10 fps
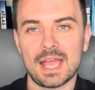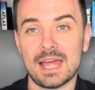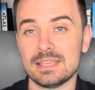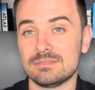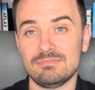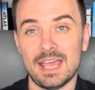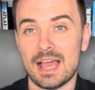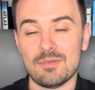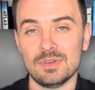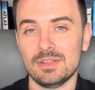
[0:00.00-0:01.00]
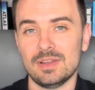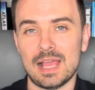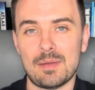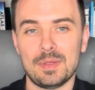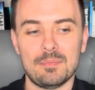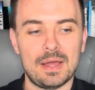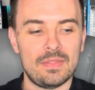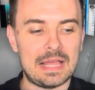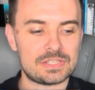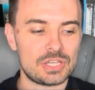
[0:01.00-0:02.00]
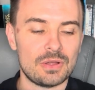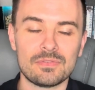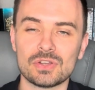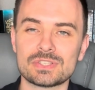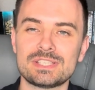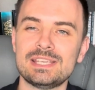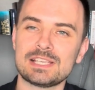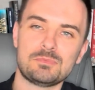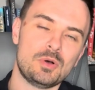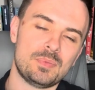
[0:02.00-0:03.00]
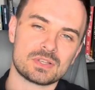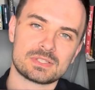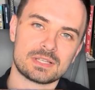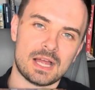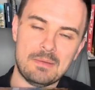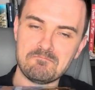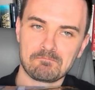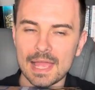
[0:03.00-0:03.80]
And yeah, I'm really, really happy about that. So I've got 6 more books to come.